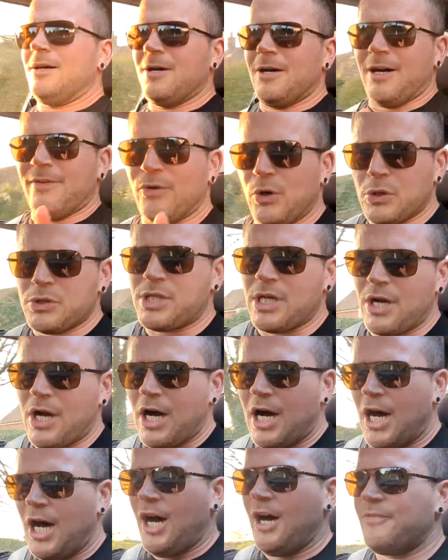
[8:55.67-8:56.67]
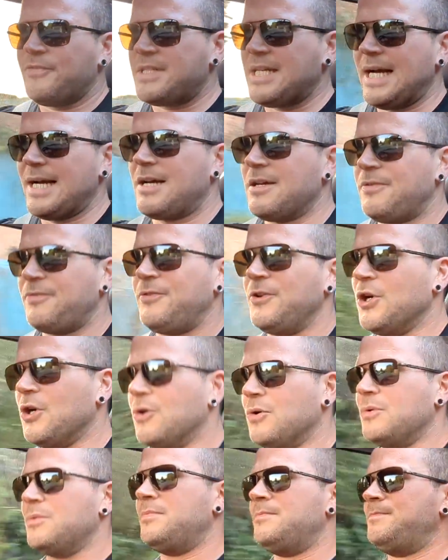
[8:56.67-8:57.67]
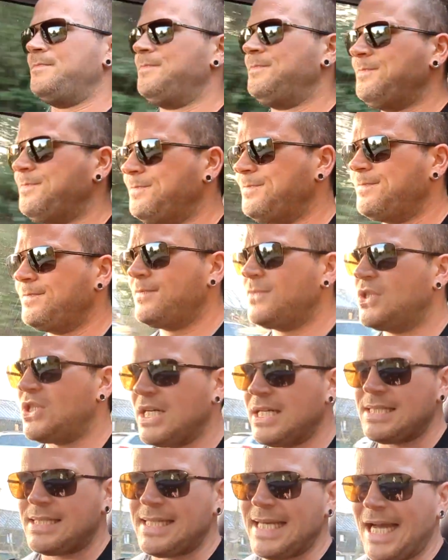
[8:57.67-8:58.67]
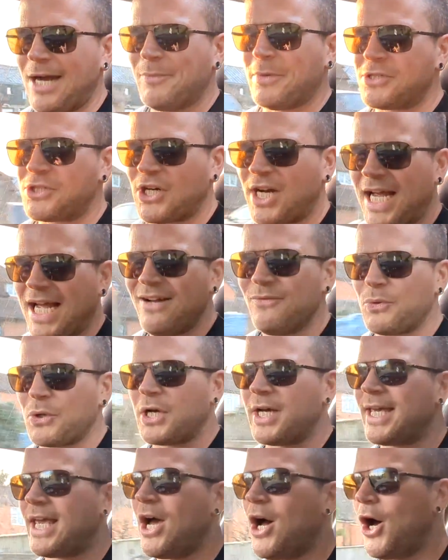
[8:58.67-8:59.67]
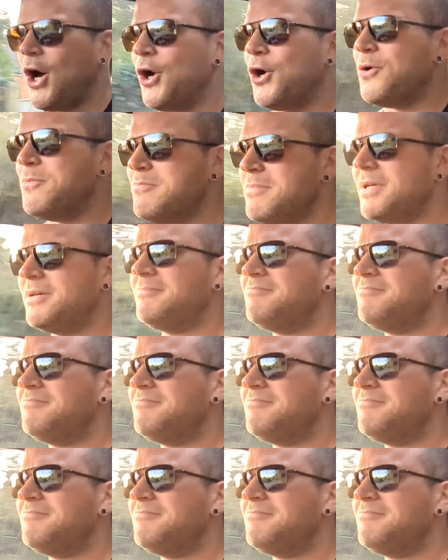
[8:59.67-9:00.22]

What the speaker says: I've also got half a tank of fuel. So let's see how much I have when I get home,